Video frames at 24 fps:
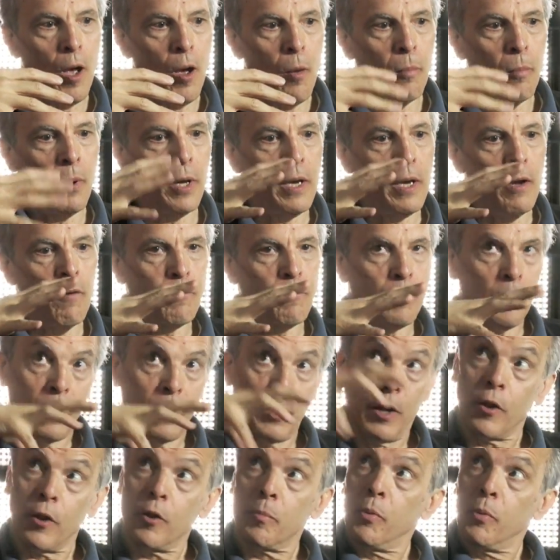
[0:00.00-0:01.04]
But from
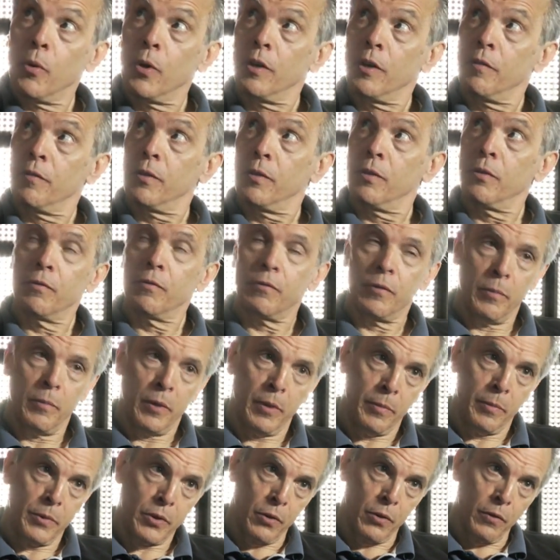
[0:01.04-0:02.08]
another point of view, from an
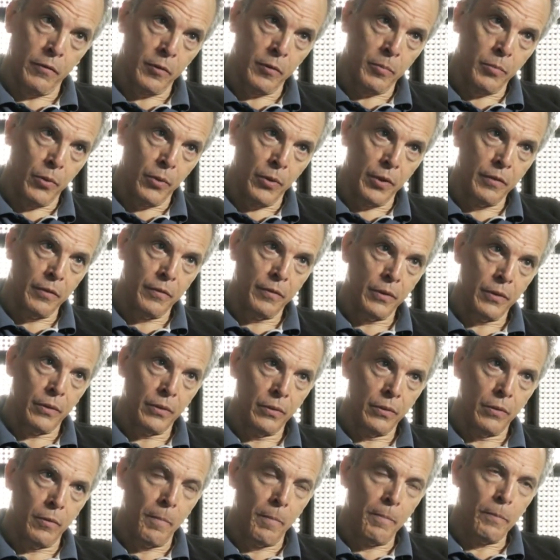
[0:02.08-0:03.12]
observer point of
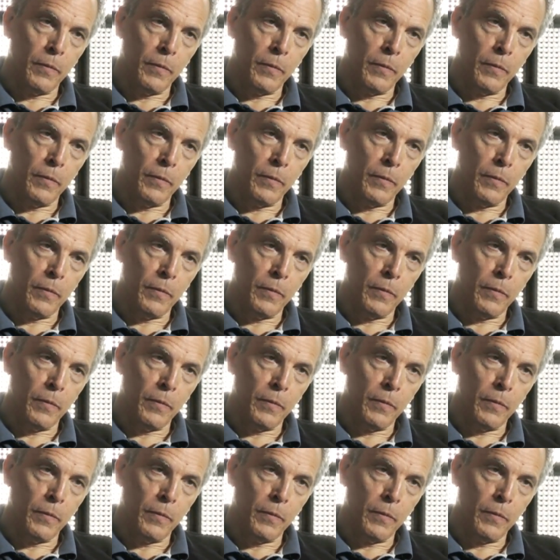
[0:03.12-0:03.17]
view,